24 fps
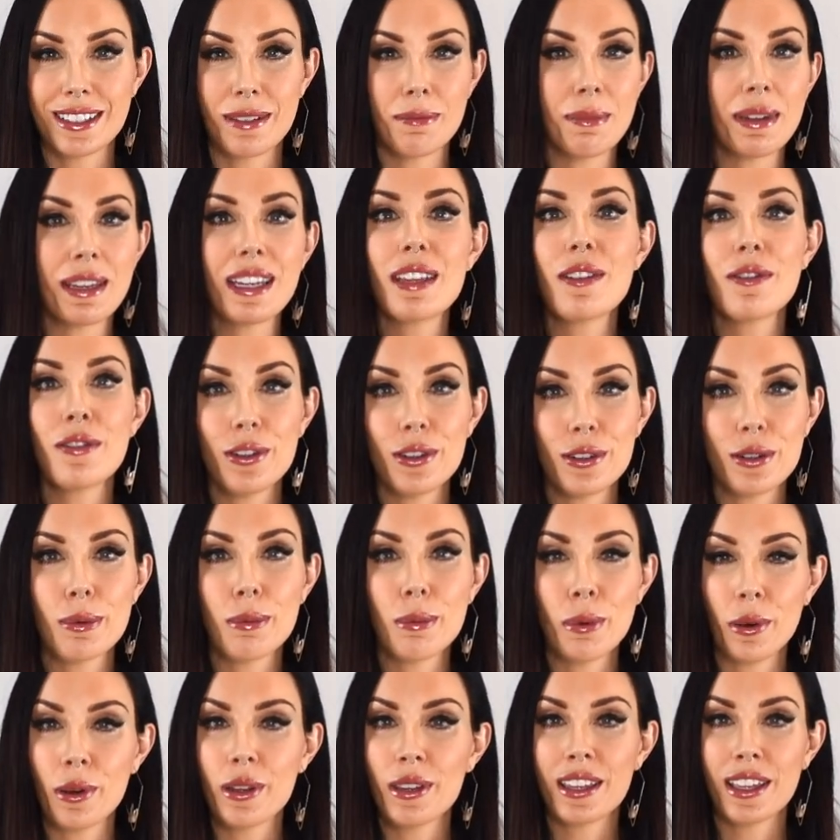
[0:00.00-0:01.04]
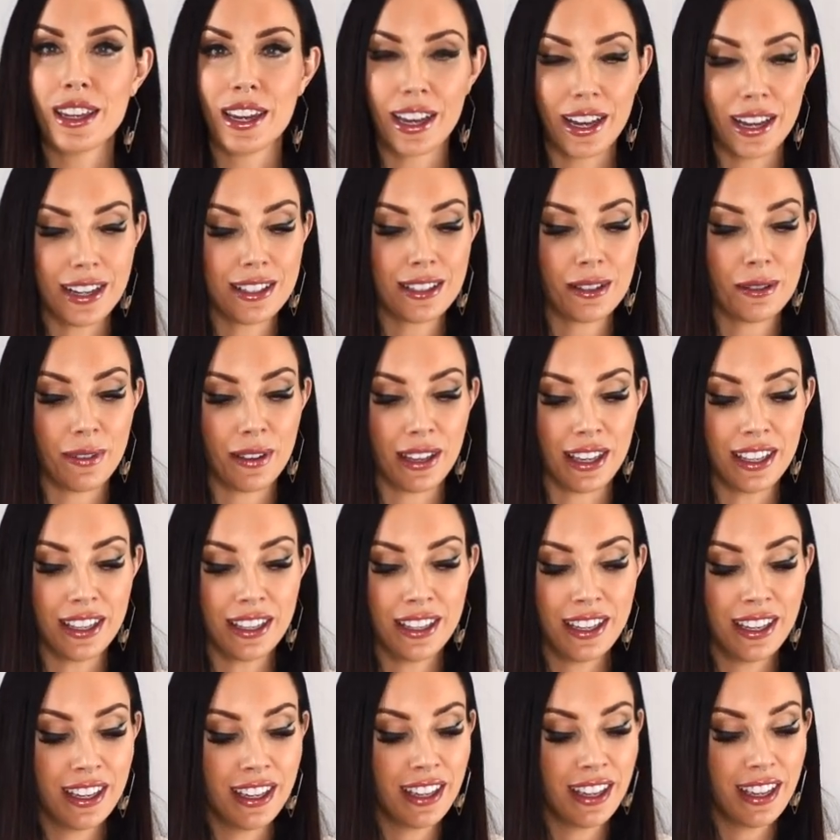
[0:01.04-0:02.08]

And many of you do point that out to me.